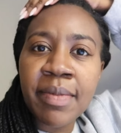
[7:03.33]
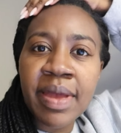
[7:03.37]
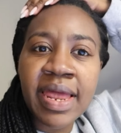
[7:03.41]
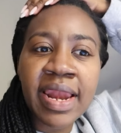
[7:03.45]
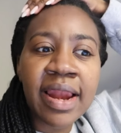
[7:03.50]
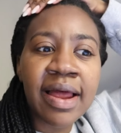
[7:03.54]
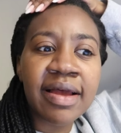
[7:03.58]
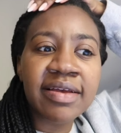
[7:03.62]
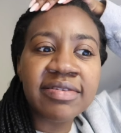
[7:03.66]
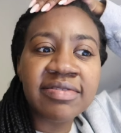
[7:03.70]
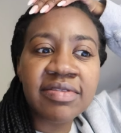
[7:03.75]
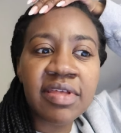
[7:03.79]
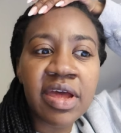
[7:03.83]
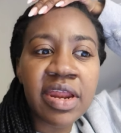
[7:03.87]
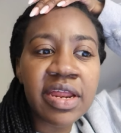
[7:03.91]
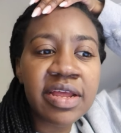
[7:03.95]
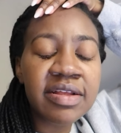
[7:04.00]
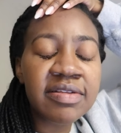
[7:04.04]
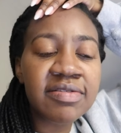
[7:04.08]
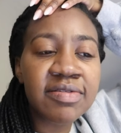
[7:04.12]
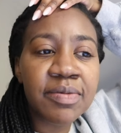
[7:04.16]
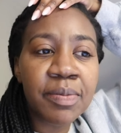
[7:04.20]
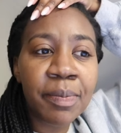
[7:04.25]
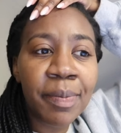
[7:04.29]
And I was
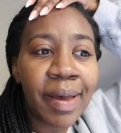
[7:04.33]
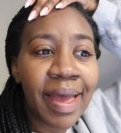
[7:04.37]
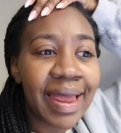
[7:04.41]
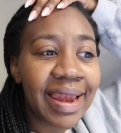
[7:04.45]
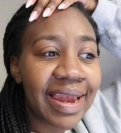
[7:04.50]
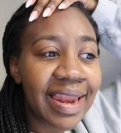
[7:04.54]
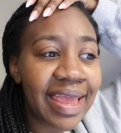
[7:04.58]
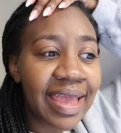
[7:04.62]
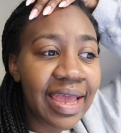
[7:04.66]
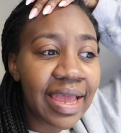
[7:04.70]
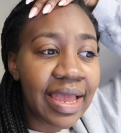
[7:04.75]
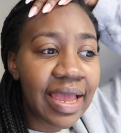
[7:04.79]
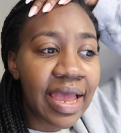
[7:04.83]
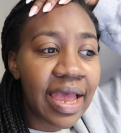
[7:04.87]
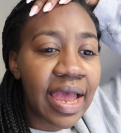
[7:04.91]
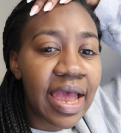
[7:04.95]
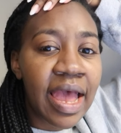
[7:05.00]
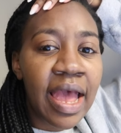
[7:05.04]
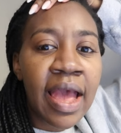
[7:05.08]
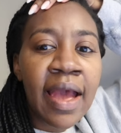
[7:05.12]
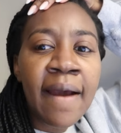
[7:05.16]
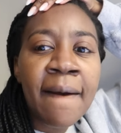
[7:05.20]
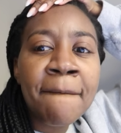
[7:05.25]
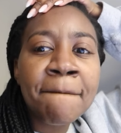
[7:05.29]
starting to panic
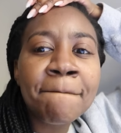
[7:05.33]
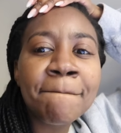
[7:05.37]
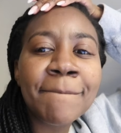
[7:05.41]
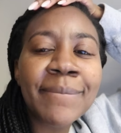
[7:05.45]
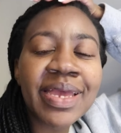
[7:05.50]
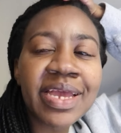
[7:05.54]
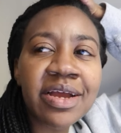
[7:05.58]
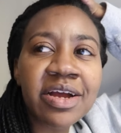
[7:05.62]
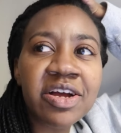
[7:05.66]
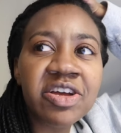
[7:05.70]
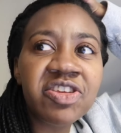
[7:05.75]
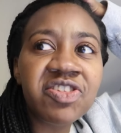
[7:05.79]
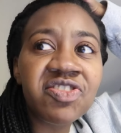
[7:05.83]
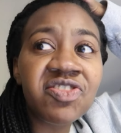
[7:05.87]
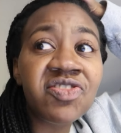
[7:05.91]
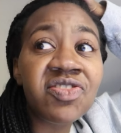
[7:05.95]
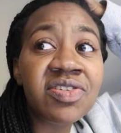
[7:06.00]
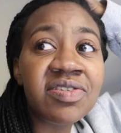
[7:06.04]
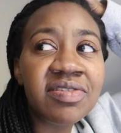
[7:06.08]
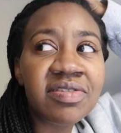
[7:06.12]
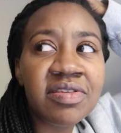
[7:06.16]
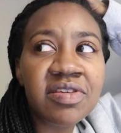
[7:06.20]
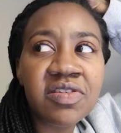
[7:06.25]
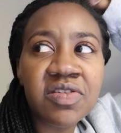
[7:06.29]
because
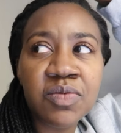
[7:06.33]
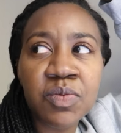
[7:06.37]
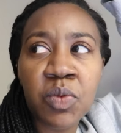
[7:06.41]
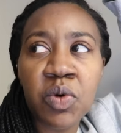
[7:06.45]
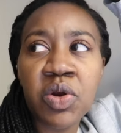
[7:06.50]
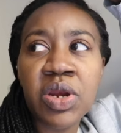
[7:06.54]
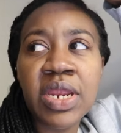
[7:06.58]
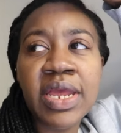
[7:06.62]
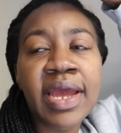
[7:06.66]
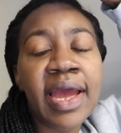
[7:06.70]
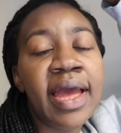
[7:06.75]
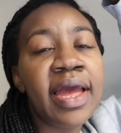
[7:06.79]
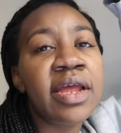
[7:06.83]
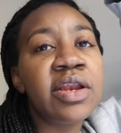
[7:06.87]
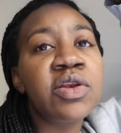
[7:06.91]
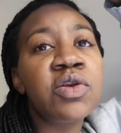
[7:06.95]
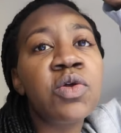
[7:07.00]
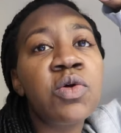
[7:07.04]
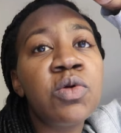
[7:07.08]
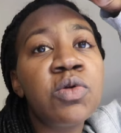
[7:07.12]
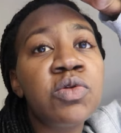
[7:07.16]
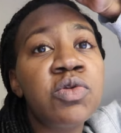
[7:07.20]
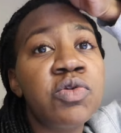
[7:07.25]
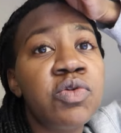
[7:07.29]
just this morning I had
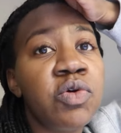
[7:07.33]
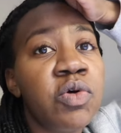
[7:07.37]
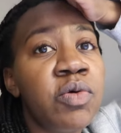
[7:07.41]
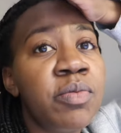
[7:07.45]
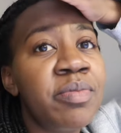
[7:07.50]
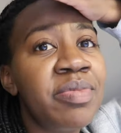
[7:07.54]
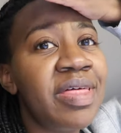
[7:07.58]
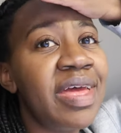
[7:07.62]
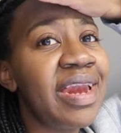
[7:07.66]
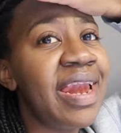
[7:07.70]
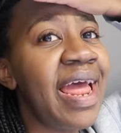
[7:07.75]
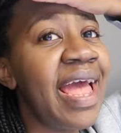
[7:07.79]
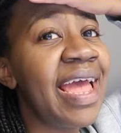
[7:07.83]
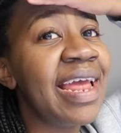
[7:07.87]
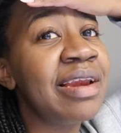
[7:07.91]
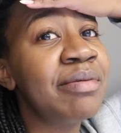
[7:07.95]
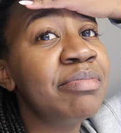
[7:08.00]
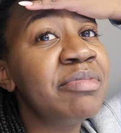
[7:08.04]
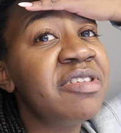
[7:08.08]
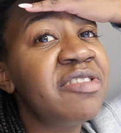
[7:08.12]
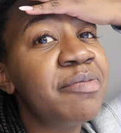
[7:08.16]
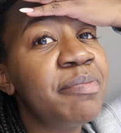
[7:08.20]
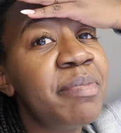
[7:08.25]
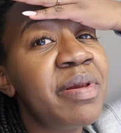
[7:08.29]
told Yom that I had
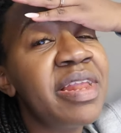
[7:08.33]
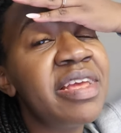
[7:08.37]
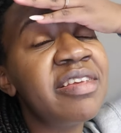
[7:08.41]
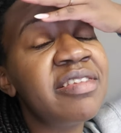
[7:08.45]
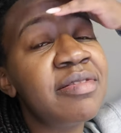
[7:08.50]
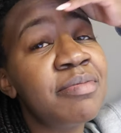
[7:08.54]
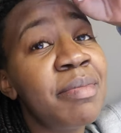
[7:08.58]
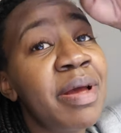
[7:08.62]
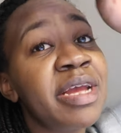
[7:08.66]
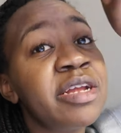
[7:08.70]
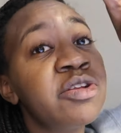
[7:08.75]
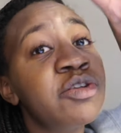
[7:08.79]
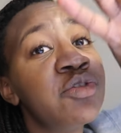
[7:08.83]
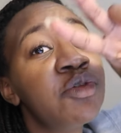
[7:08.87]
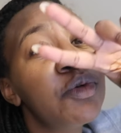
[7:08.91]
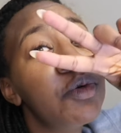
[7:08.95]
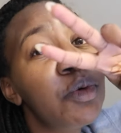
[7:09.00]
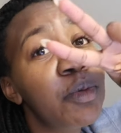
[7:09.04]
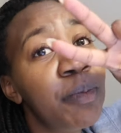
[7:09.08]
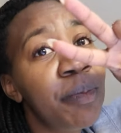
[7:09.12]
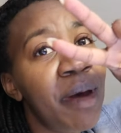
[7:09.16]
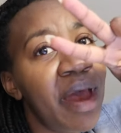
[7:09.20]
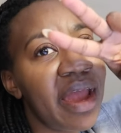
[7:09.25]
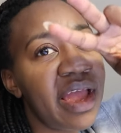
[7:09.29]
misplaced my
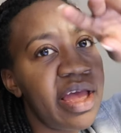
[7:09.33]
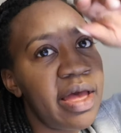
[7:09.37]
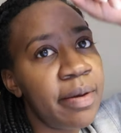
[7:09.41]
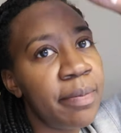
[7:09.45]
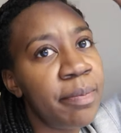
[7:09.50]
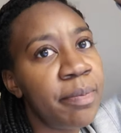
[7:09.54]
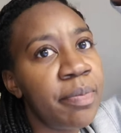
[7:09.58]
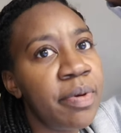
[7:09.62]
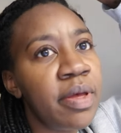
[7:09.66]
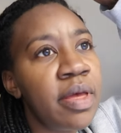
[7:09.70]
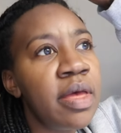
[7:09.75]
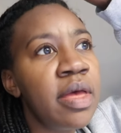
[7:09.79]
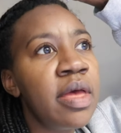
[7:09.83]
two backup